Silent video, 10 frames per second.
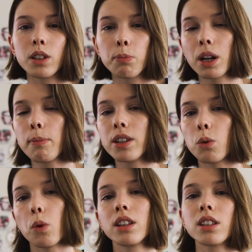it's pretty much a
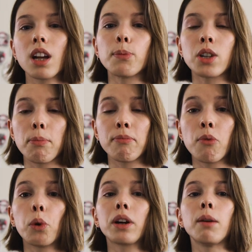one-stop shop
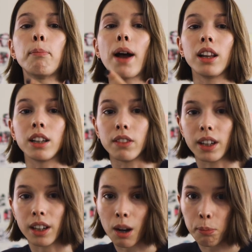for compelling
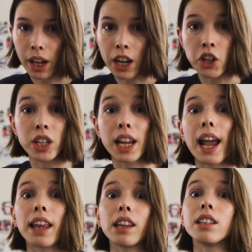reading comprehension
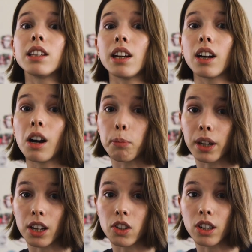and listening
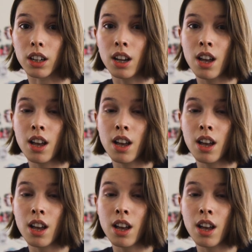comprehension.